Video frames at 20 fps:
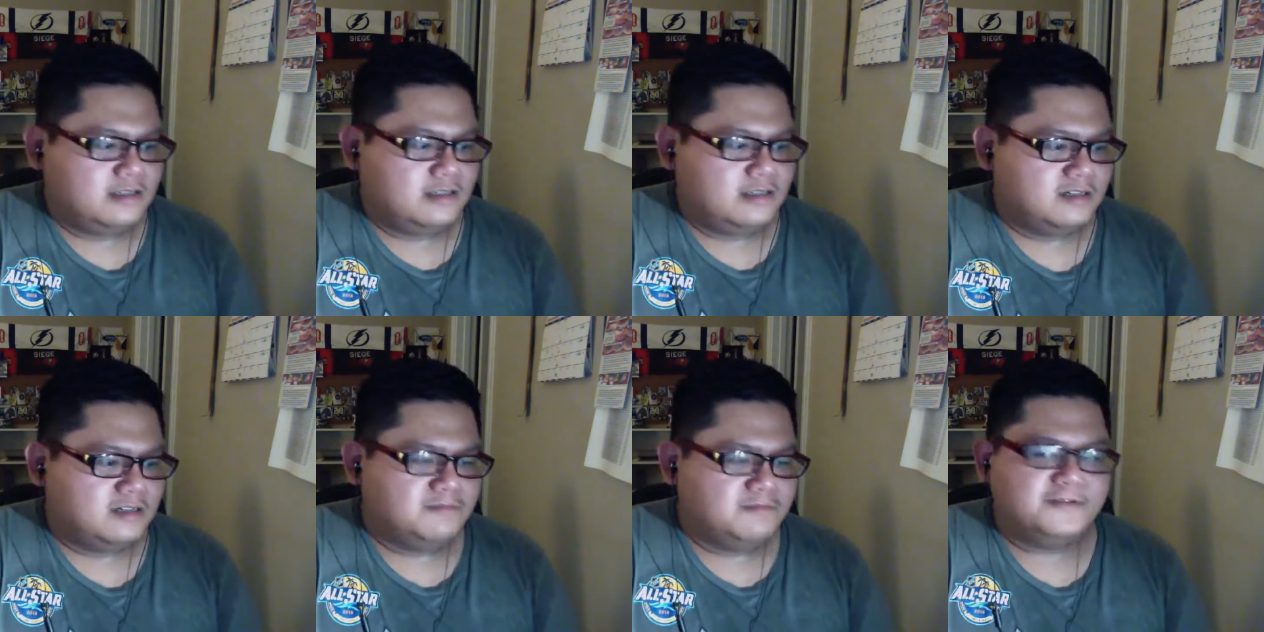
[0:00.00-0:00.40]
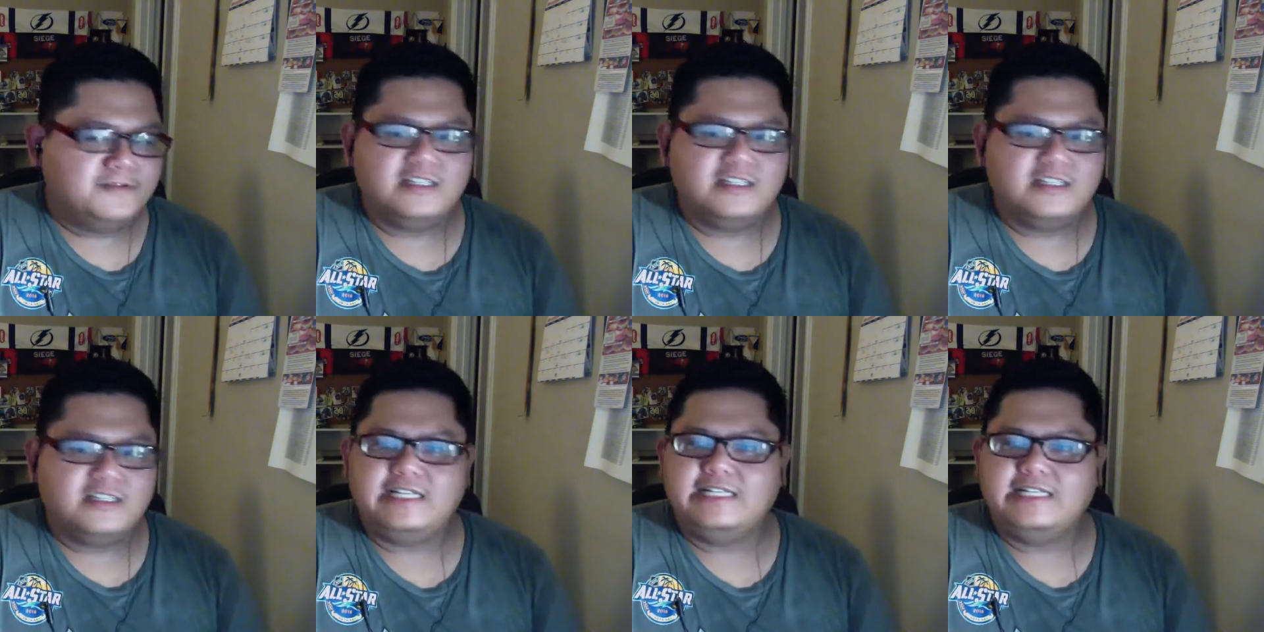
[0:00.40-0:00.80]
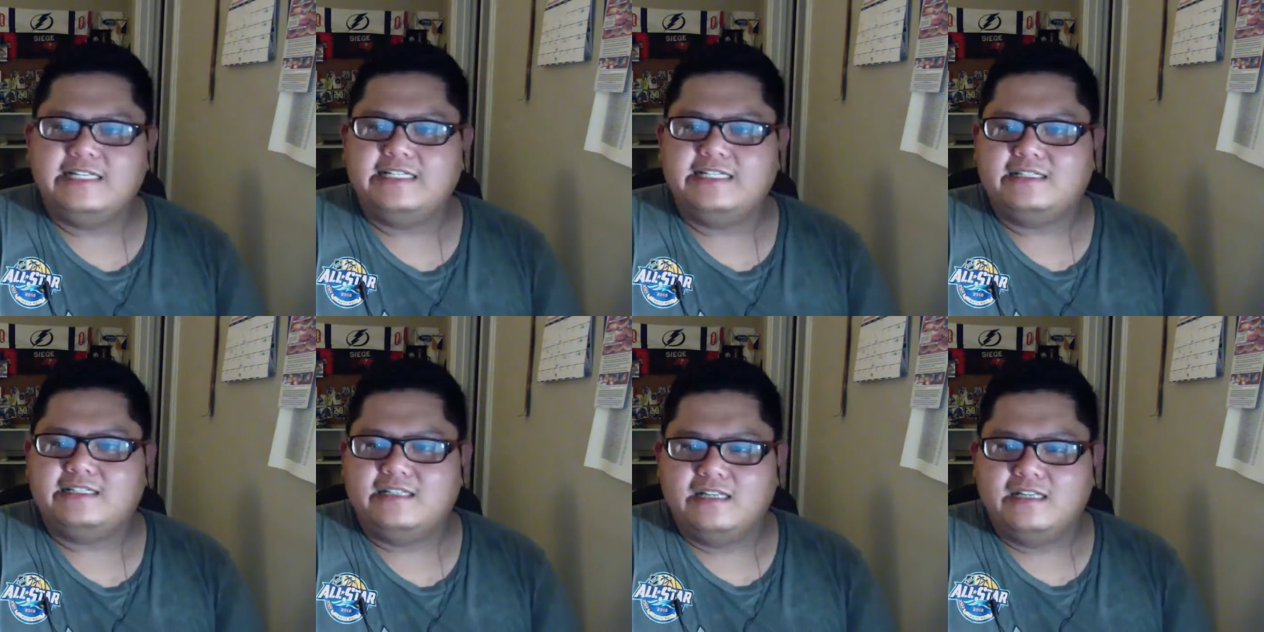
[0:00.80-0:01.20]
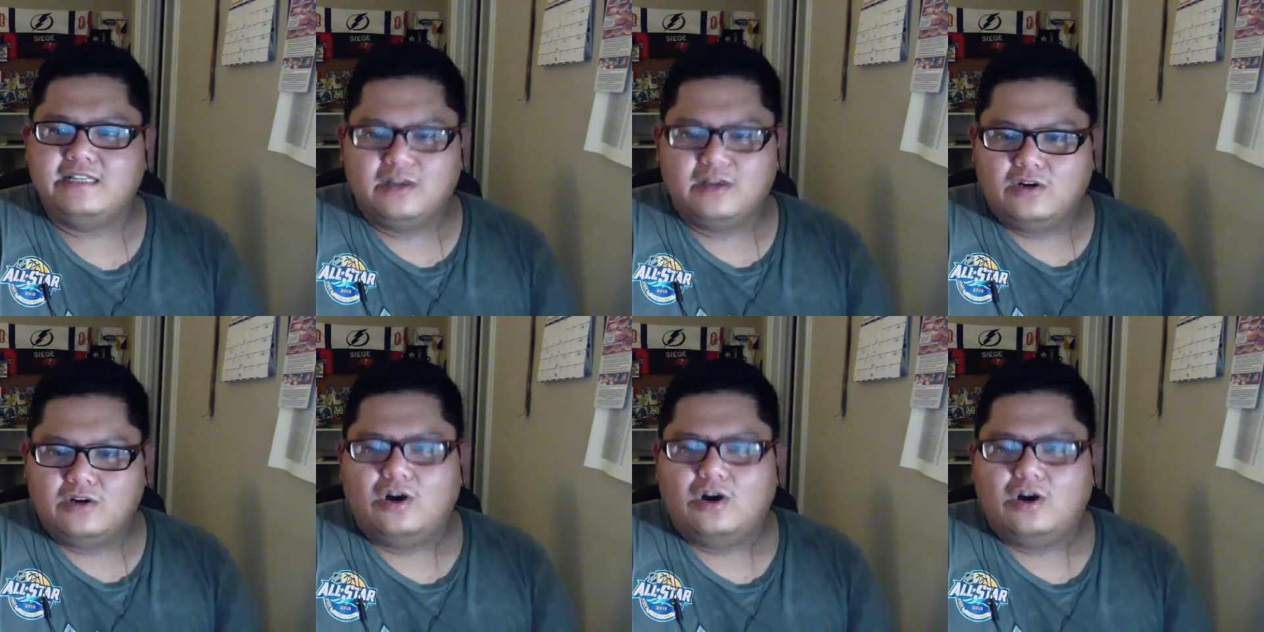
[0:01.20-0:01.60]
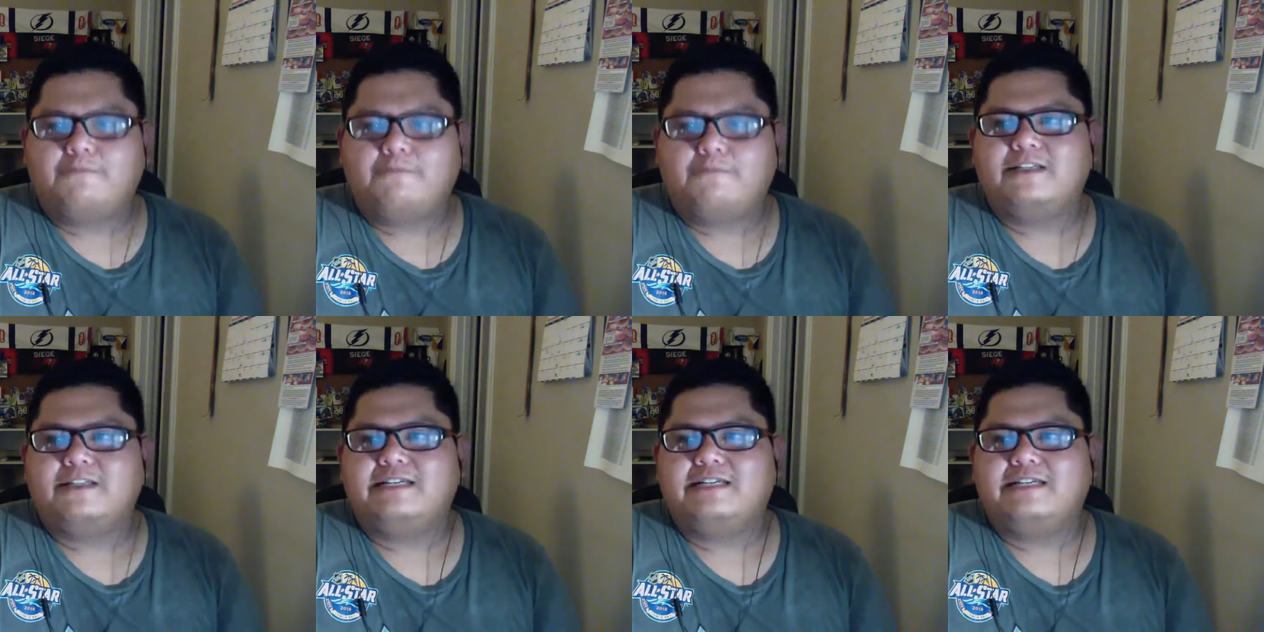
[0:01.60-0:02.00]
Hopefully
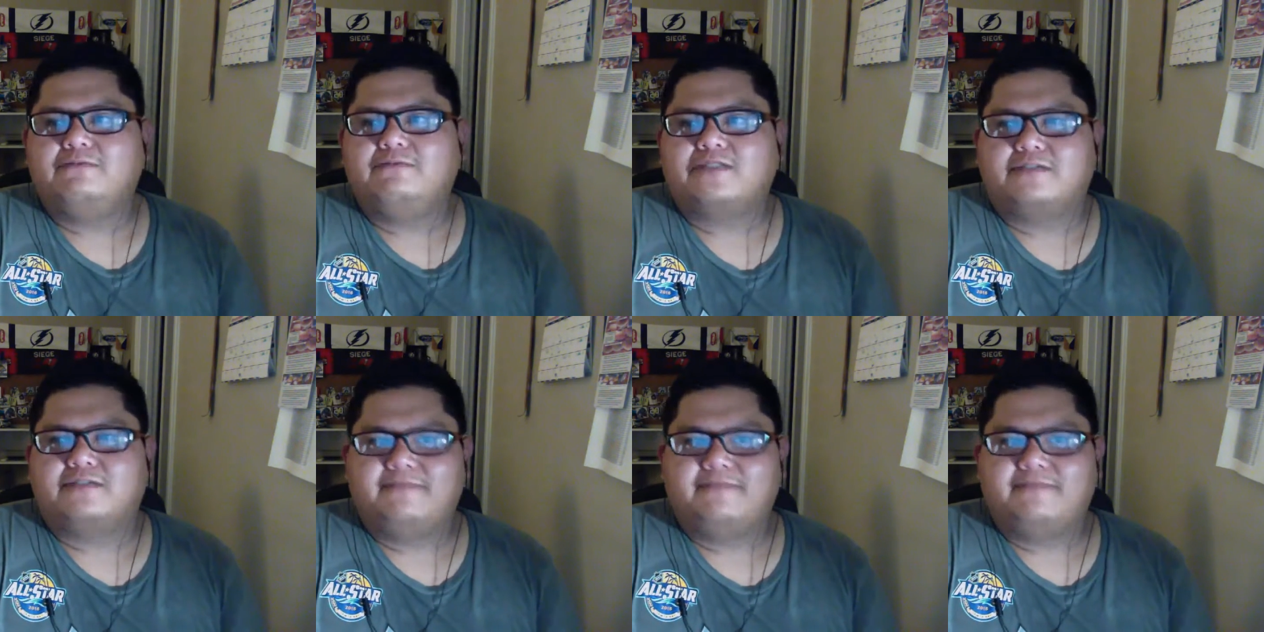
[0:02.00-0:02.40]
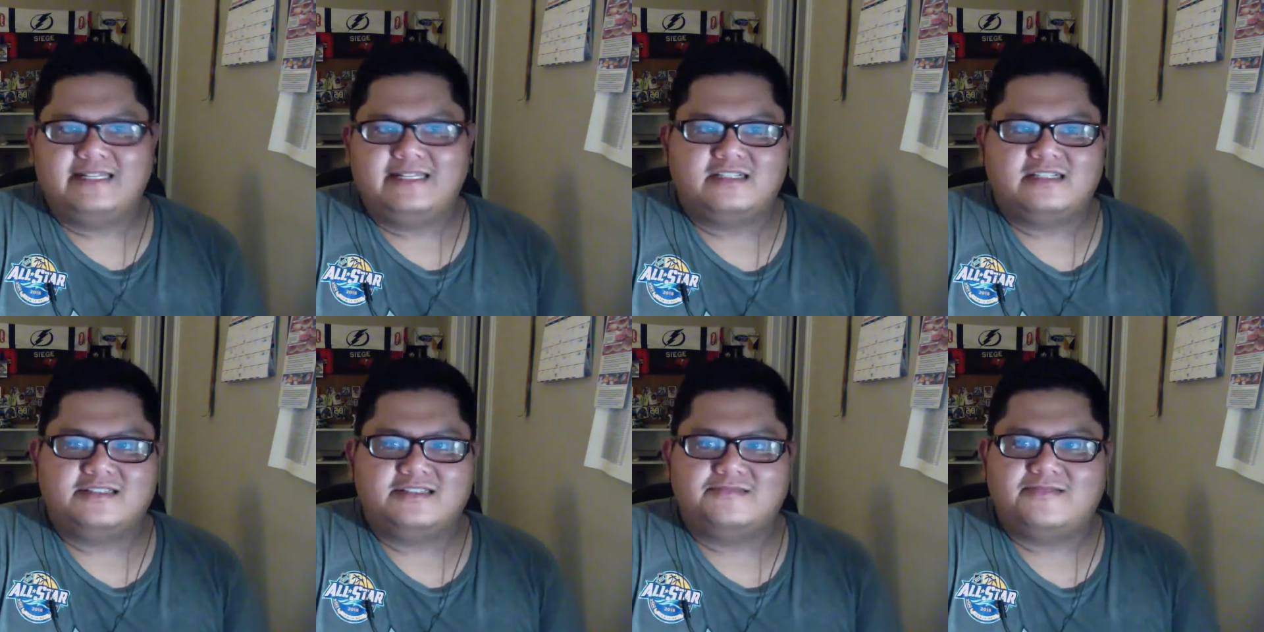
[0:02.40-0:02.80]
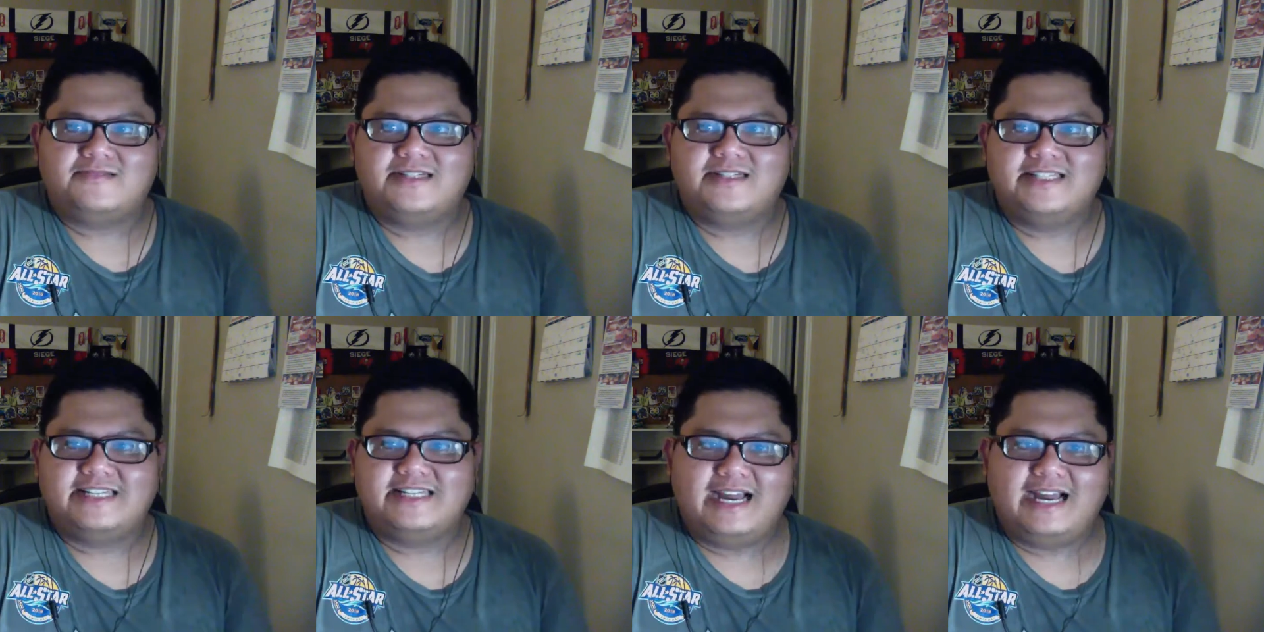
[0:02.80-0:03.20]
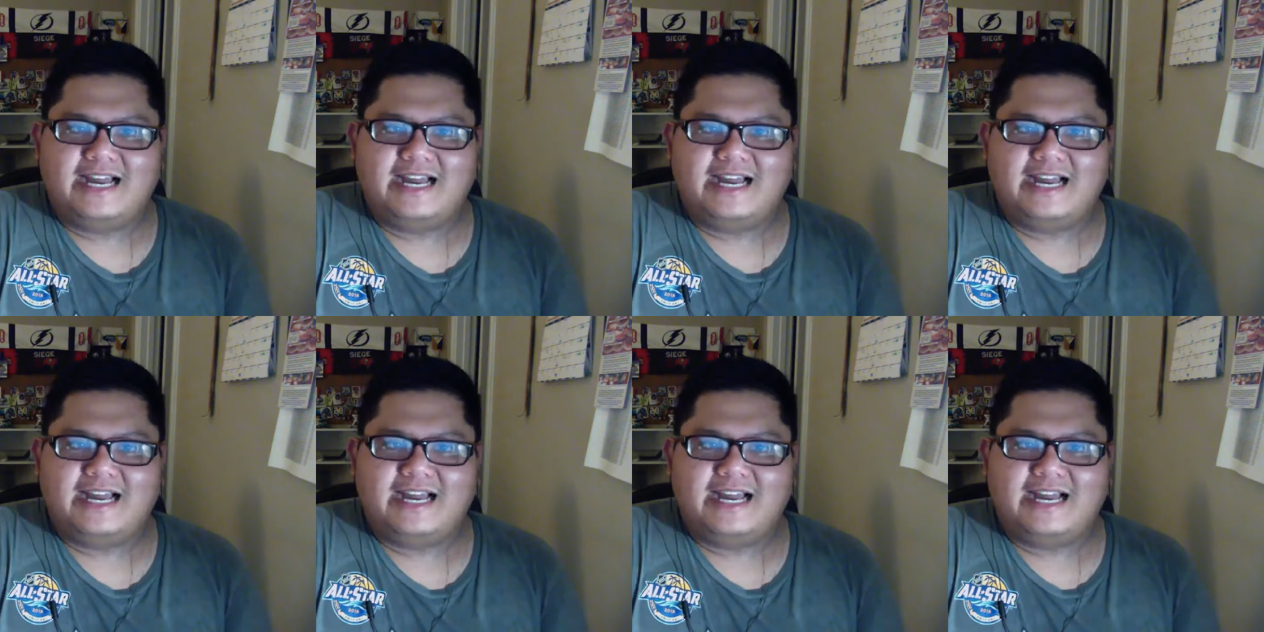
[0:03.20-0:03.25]
moves are made because really,